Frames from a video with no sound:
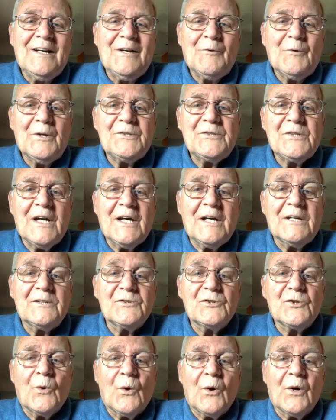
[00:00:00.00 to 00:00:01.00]
which I
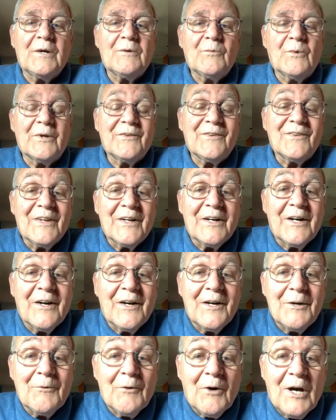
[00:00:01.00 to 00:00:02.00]
enjoyed with
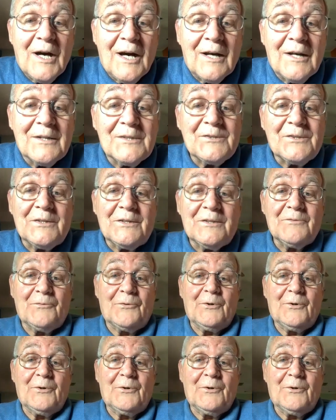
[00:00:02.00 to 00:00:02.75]
Larry Rollison